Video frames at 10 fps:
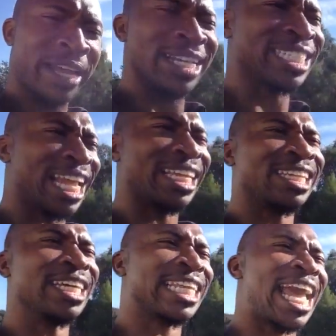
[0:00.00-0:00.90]
because they
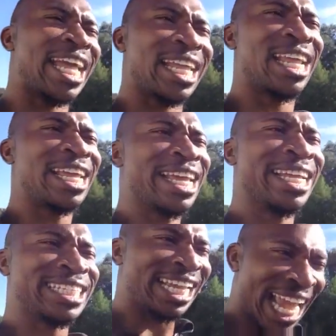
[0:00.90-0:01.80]
look at
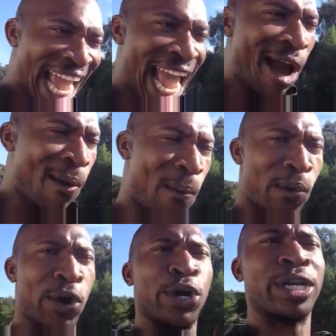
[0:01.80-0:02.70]
the
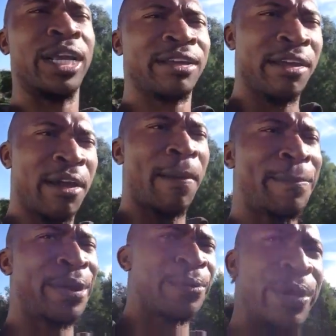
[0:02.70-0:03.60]
outward
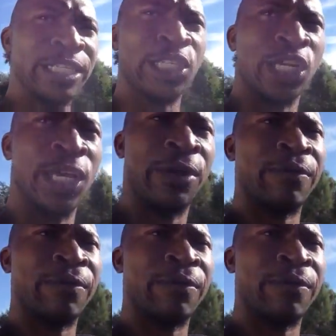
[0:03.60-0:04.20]
appearance,